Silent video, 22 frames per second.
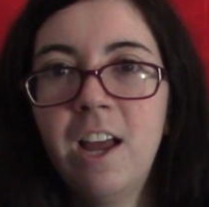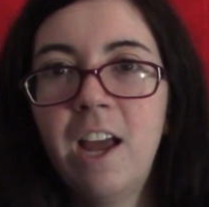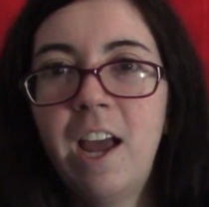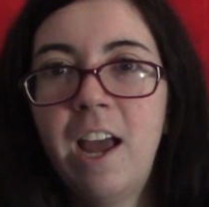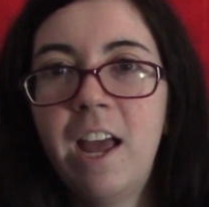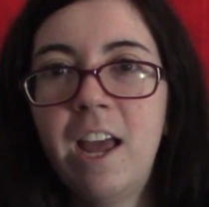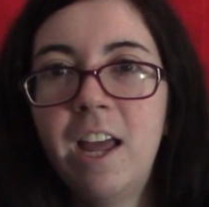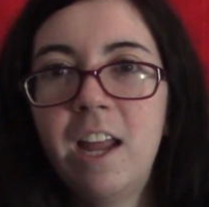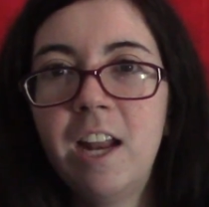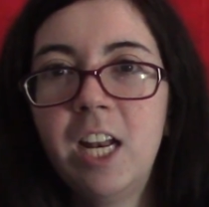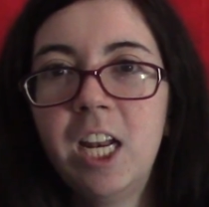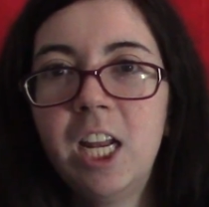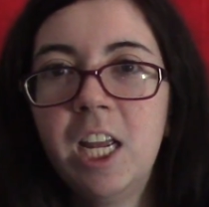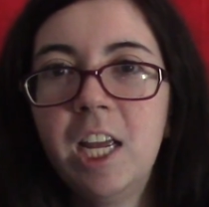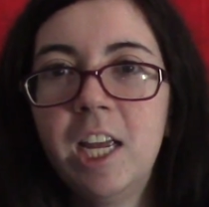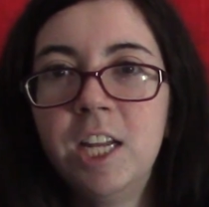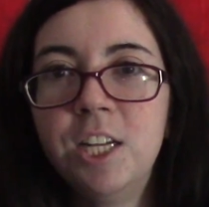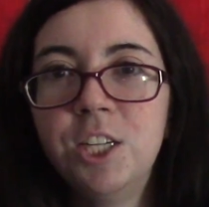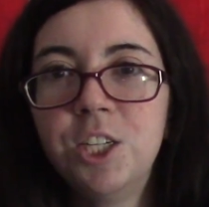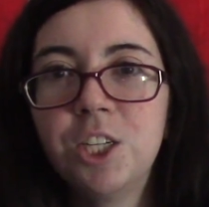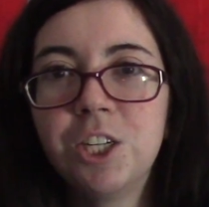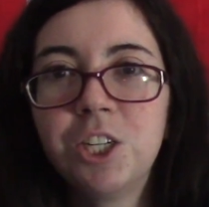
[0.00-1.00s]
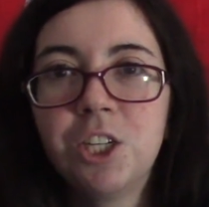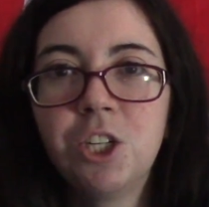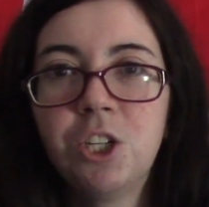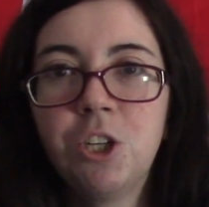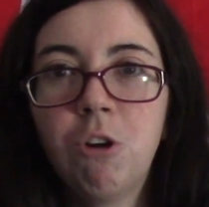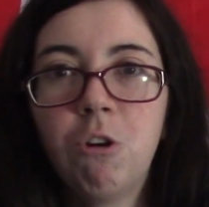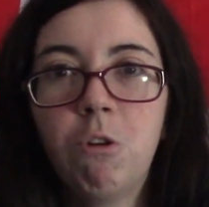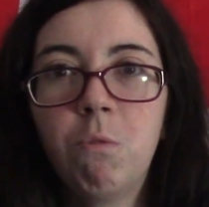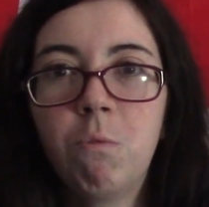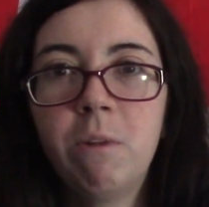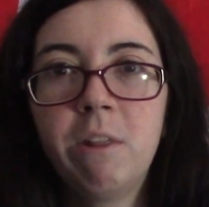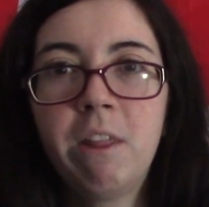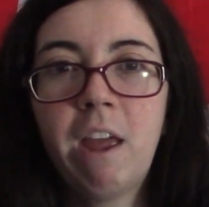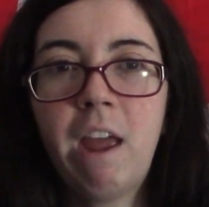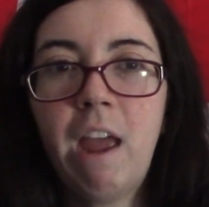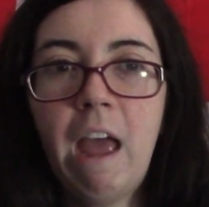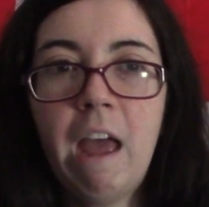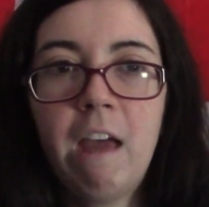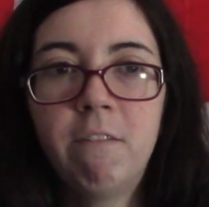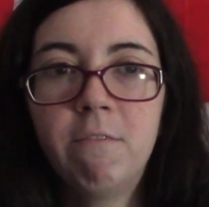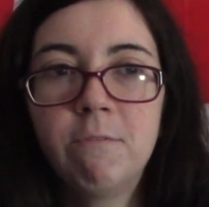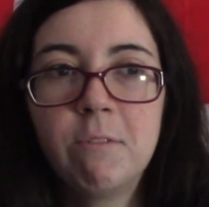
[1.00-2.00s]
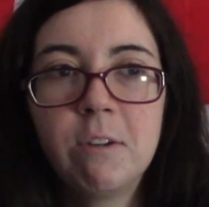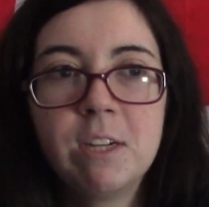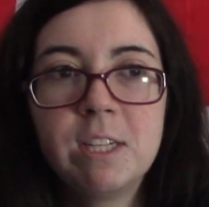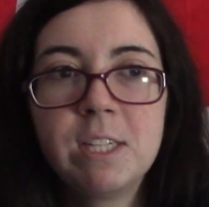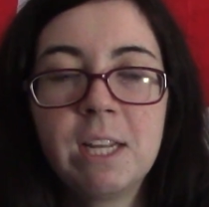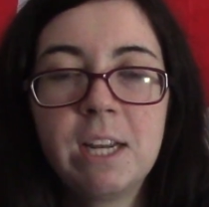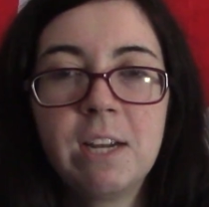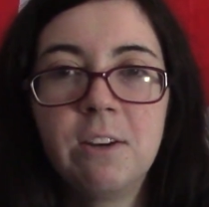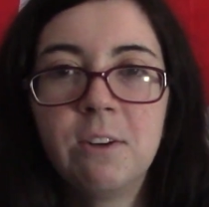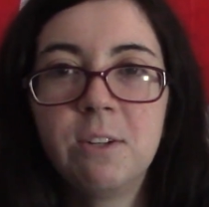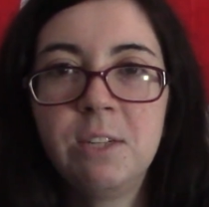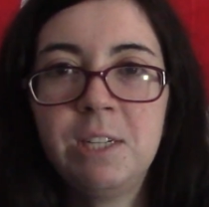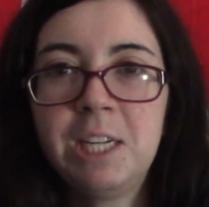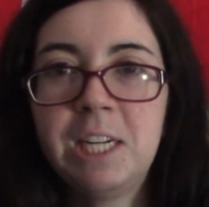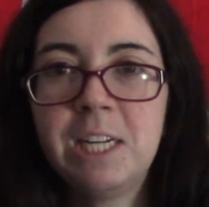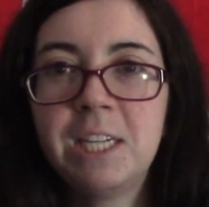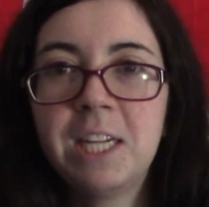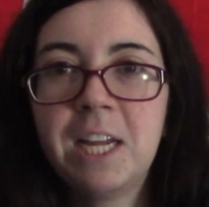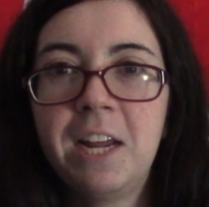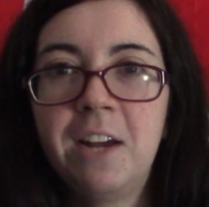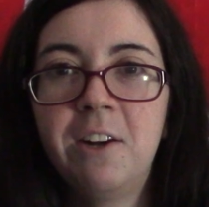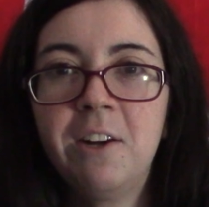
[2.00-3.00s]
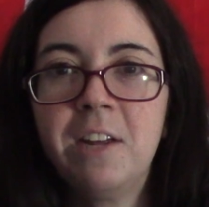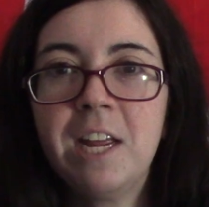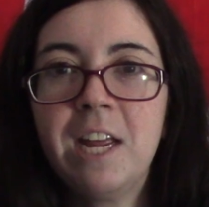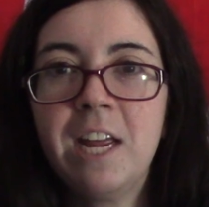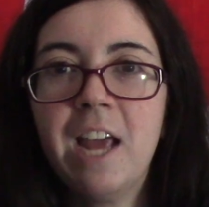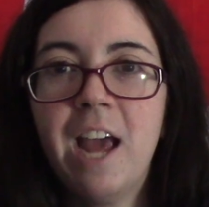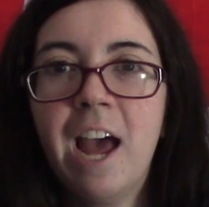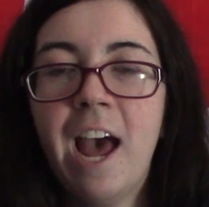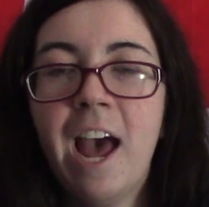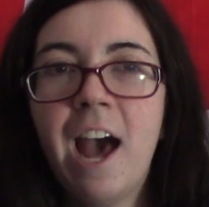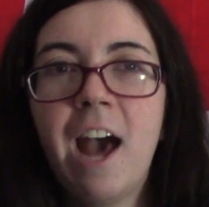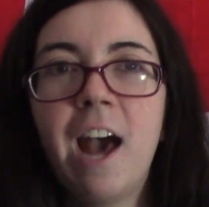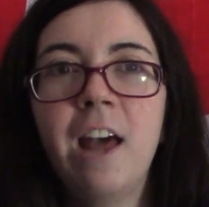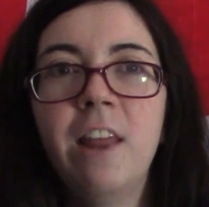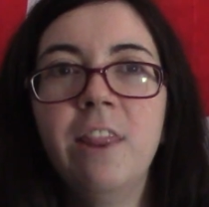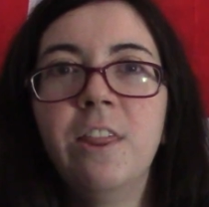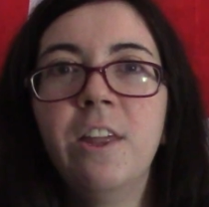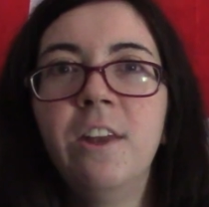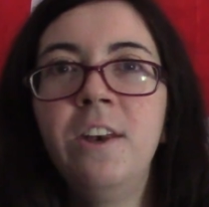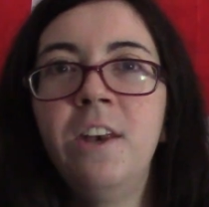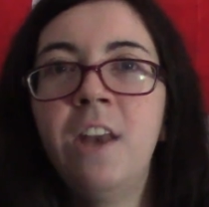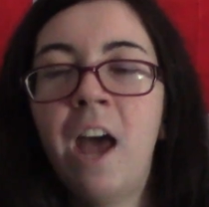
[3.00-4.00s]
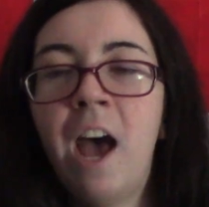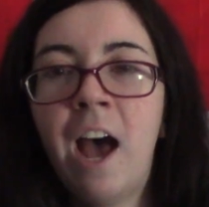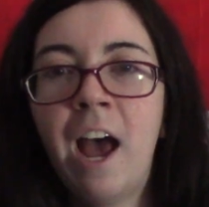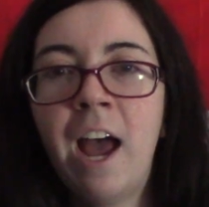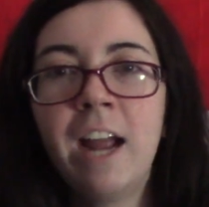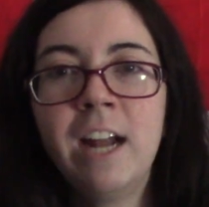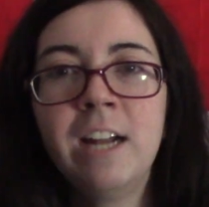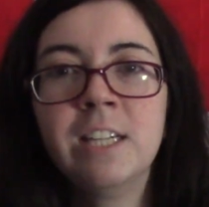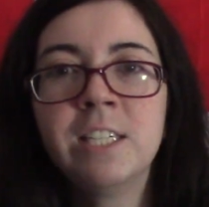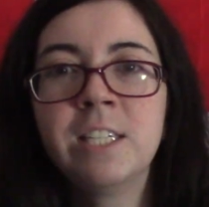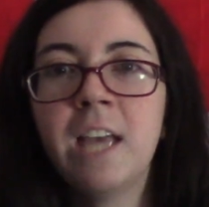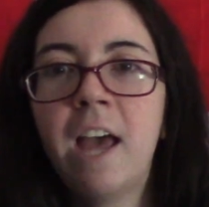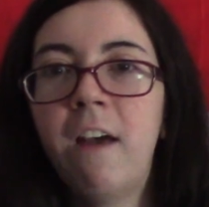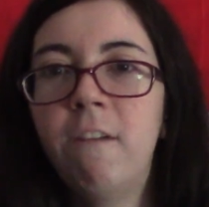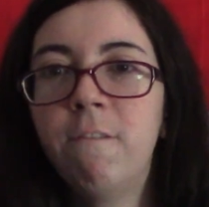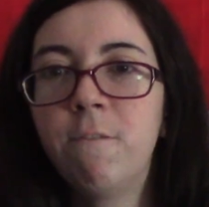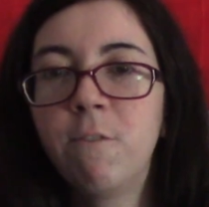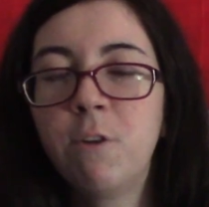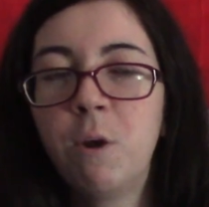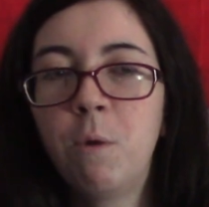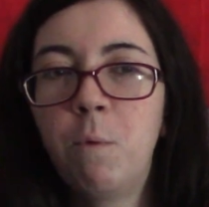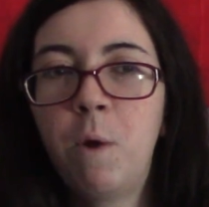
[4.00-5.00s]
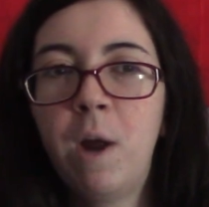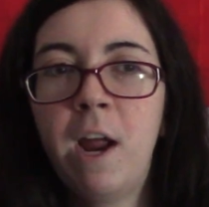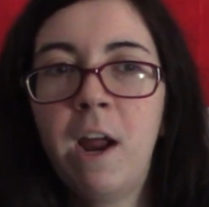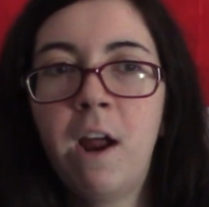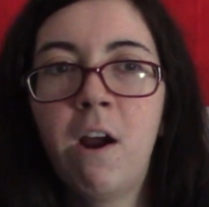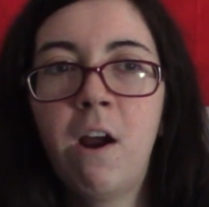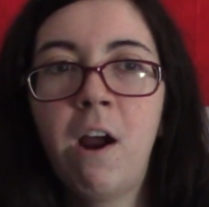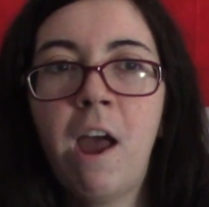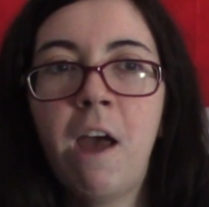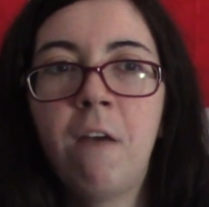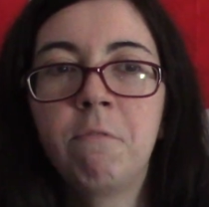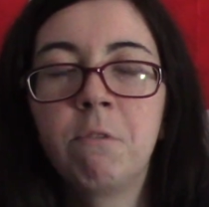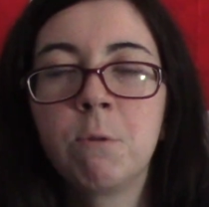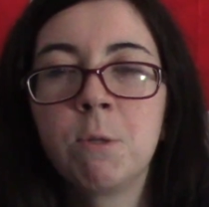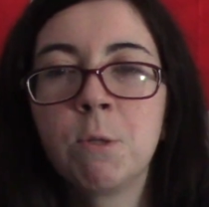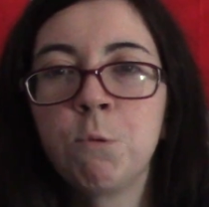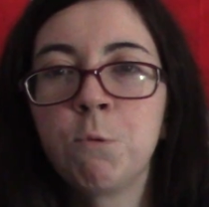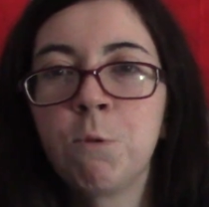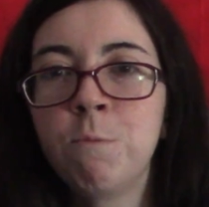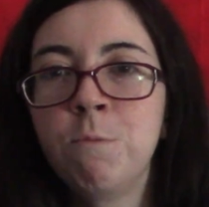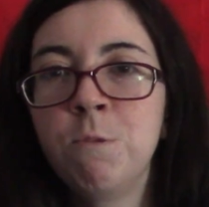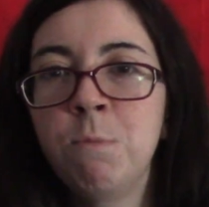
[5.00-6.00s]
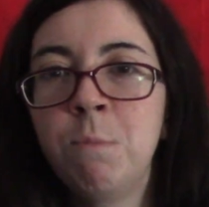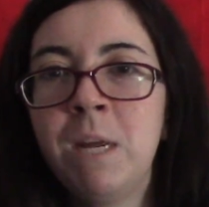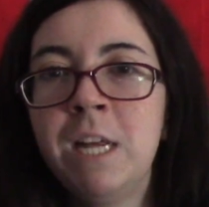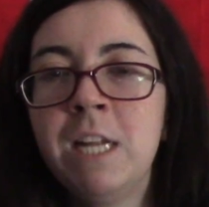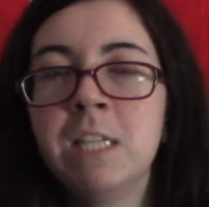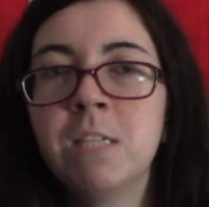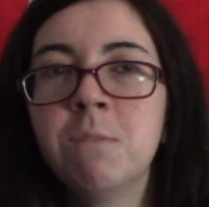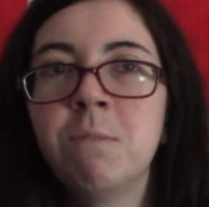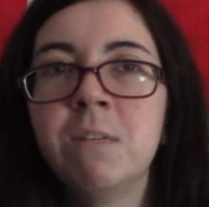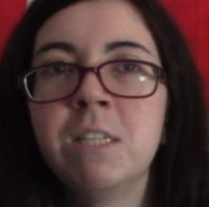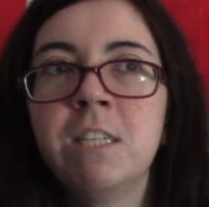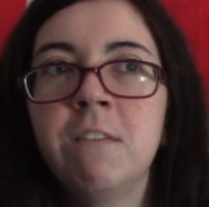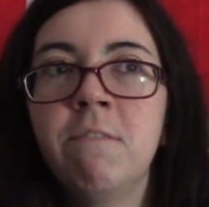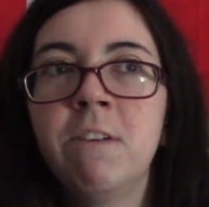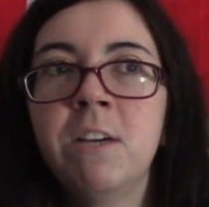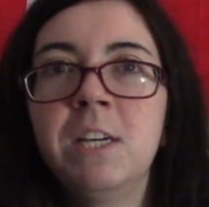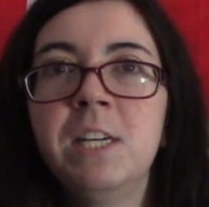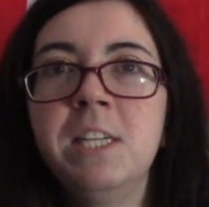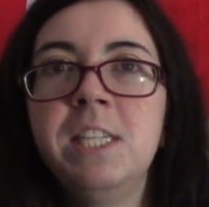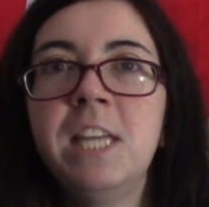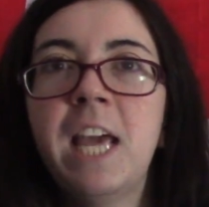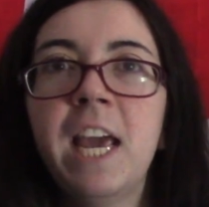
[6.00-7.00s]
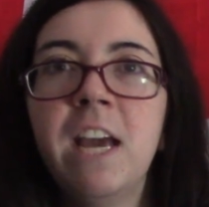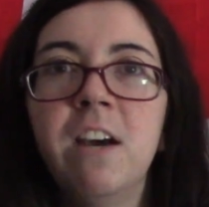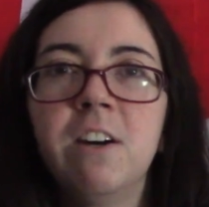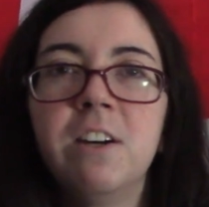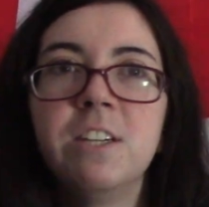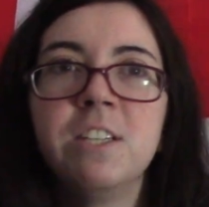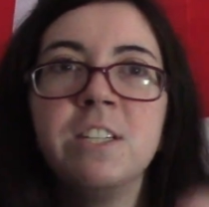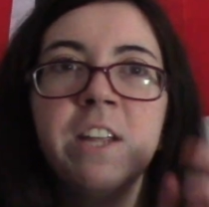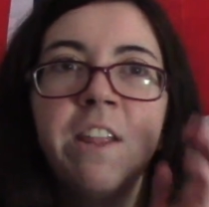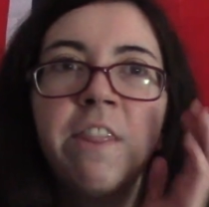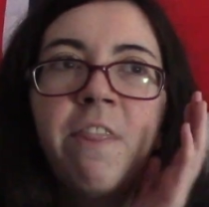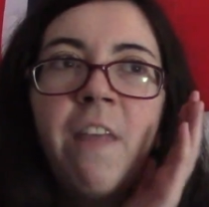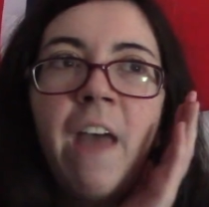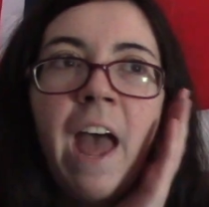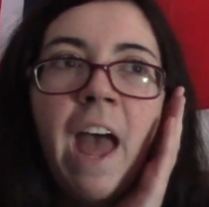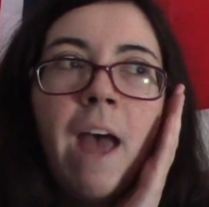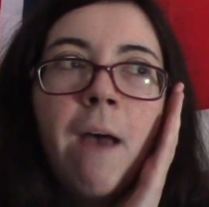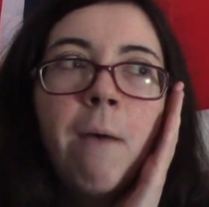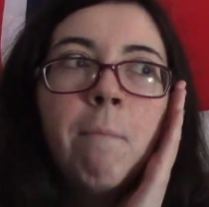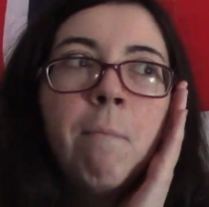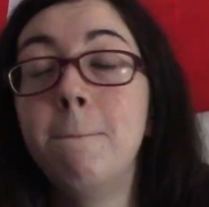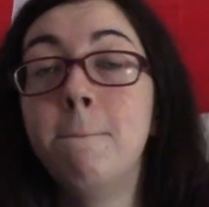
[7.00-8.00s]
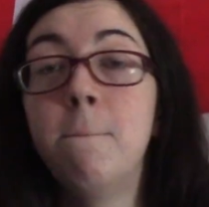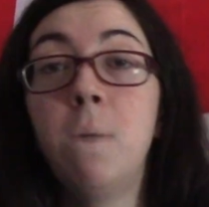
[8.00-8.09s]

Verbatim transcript: and it just showed with every single detail he had the nines everywhere everyone's rooms being specifically tailored to them